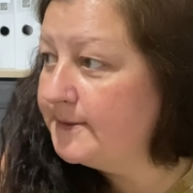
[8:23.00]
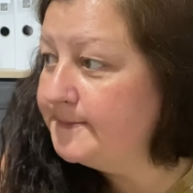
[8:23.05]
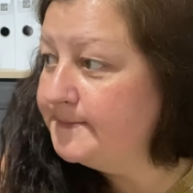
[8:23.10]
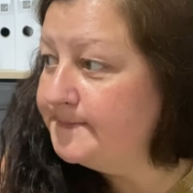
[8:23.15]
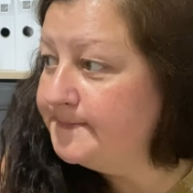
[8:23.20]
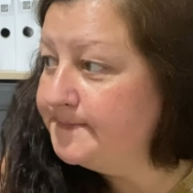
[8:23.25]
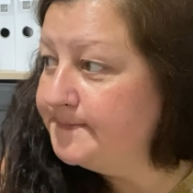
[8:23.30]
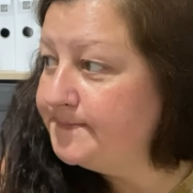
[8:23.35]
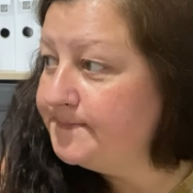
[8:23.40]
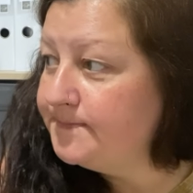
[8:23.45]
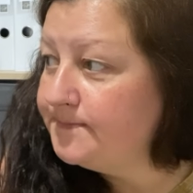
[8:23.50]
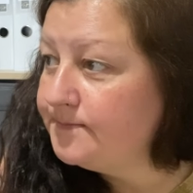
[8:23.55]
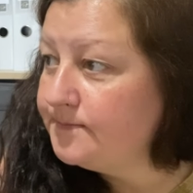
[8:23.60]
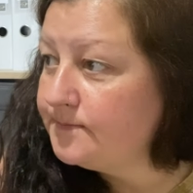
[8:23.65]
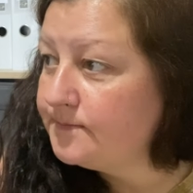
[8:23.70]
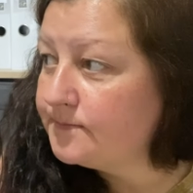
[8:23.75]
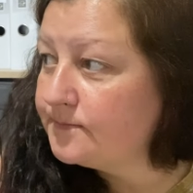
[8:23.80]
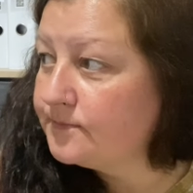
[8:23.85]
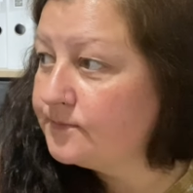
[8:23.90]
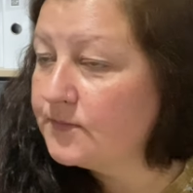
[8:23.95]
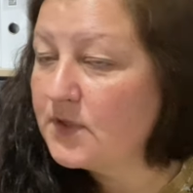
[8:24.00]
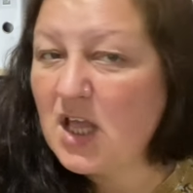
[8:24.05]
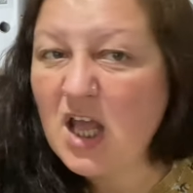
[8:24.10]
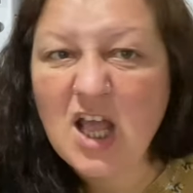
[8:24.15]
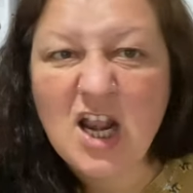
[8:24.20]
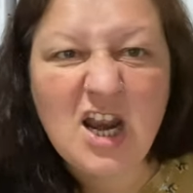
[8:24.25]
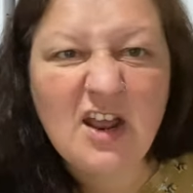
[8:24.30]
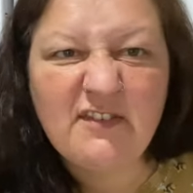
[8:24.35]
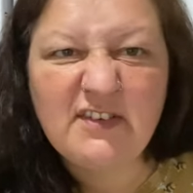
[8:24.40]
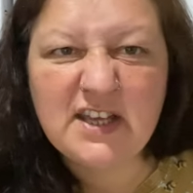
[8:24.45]
I love
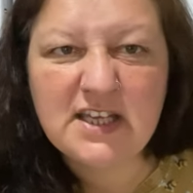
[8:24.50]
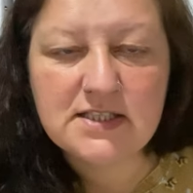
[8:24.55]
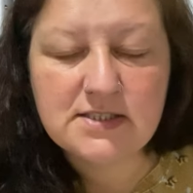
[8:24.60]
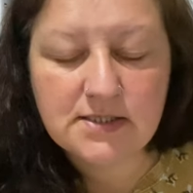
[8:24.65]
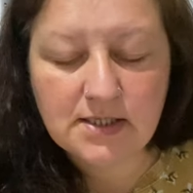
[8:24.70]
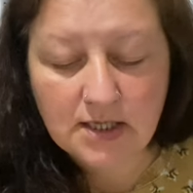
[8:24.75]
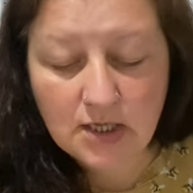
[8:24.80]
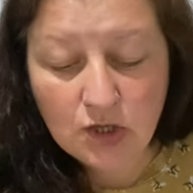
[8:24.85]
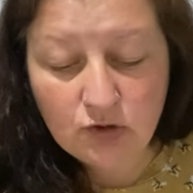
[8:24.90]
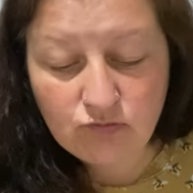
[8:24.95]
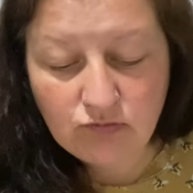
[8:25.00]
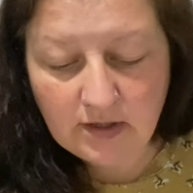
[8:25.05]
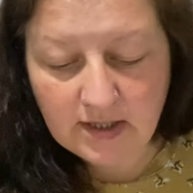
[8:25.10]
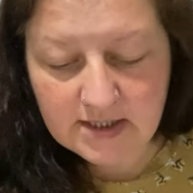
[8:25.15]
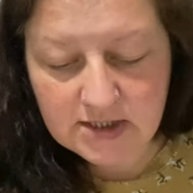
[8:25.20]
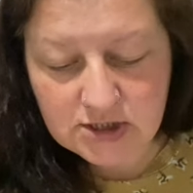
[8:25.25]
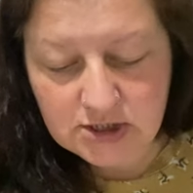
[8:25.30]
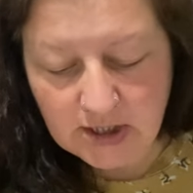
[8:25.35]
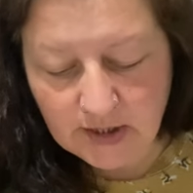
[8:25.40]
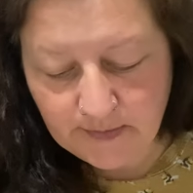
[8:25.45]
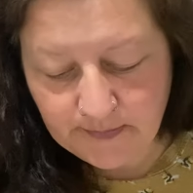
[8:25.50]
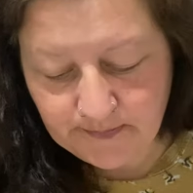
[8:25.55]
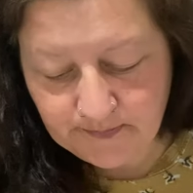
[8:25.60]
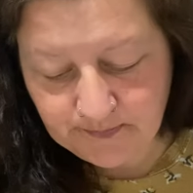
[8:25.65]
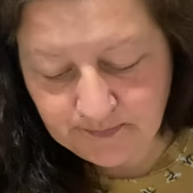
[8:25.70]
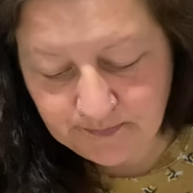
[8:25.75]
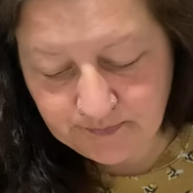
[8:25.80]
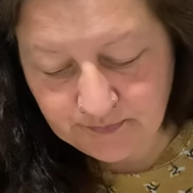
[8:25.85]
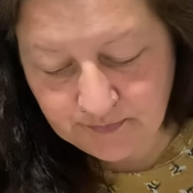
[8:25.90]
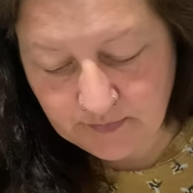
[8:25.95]
it. Right, so
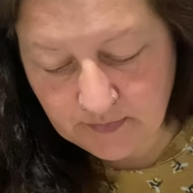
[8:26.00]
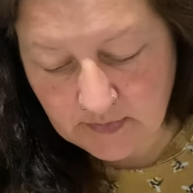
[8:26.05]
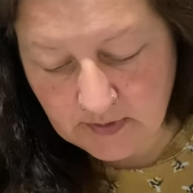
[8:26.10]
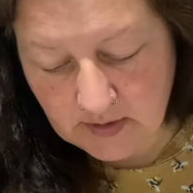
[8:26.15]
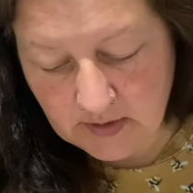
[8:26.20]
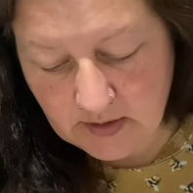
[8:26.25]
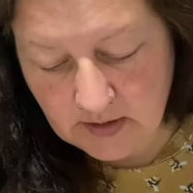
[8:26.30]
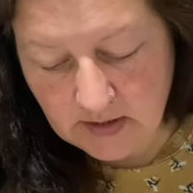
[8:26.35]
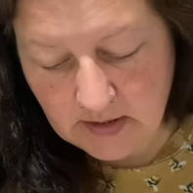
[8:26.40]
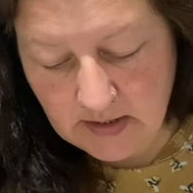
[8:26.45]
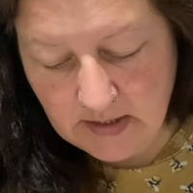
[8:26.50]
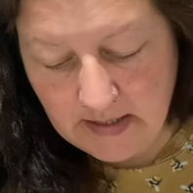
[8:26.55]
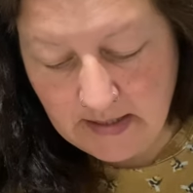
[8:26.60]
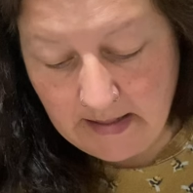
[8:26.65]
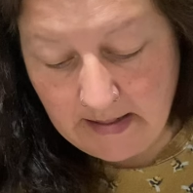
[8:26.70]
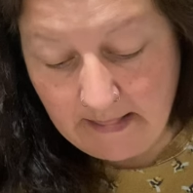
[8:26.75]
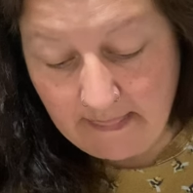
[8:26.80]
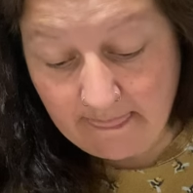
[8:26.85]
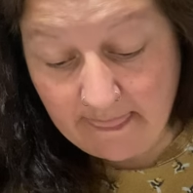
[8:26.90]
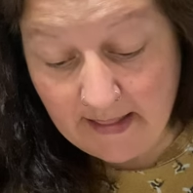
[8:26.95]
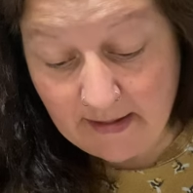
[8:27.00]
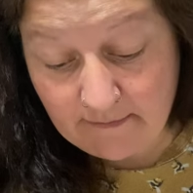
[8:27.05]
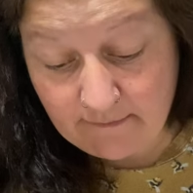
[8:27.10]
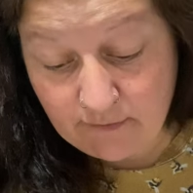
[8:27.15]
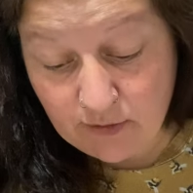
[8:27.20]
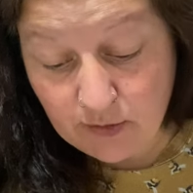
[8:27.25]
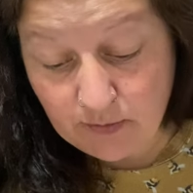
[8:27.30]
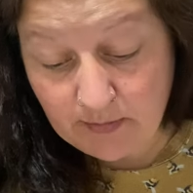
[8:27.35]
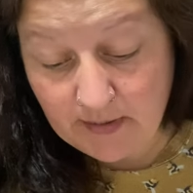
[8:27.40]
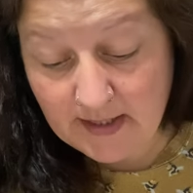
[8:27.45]
that
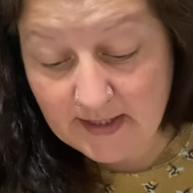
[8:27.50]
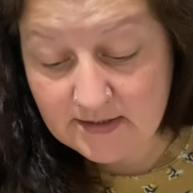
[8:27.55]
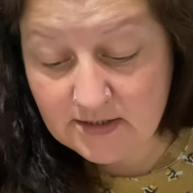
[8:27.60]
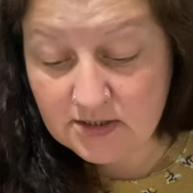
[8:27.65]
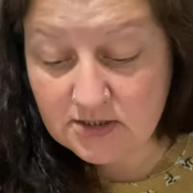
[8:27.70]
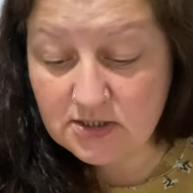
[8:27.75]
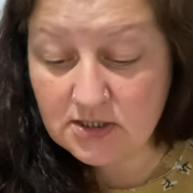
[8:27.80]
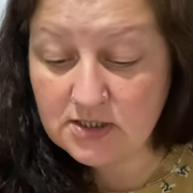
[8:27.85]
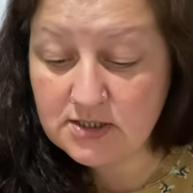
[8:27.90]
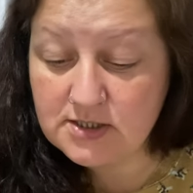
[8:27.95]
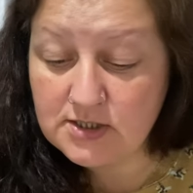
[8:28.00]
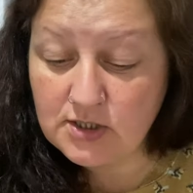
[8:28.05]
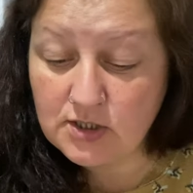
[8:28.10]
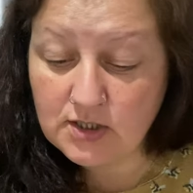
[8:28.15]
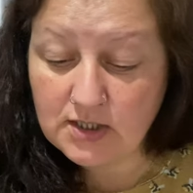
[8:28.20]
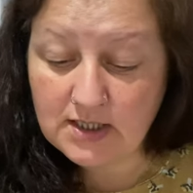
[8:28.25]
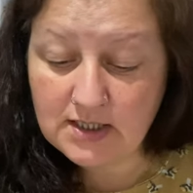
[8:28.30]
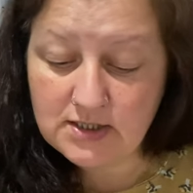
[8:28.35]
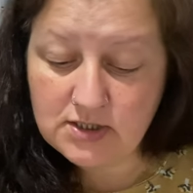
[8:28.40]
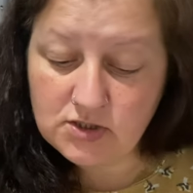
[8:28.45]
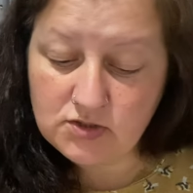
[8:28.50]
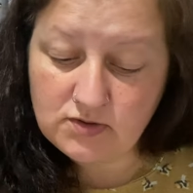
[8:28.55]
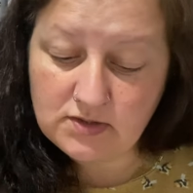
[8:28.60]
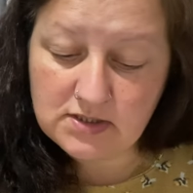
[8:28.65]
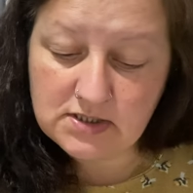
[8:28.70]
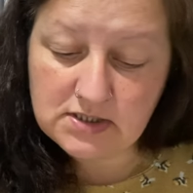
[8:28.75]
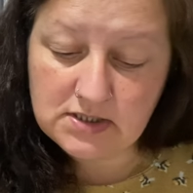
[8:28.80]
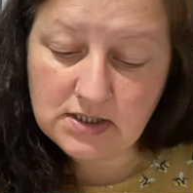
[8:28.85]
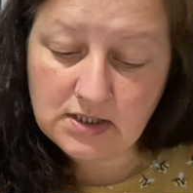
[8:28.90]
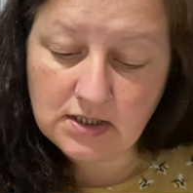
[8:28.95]
foot pad does look
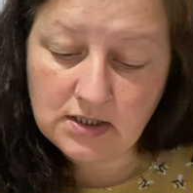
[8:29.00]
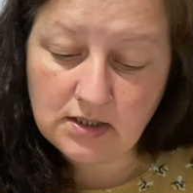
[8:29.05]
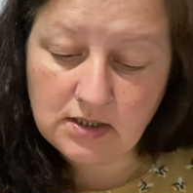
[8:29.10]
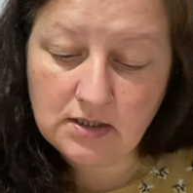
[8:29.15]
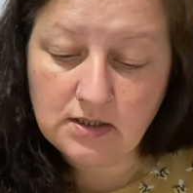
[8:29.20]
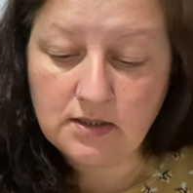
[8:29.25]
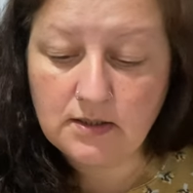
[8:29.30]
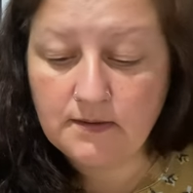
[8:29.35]
interesting.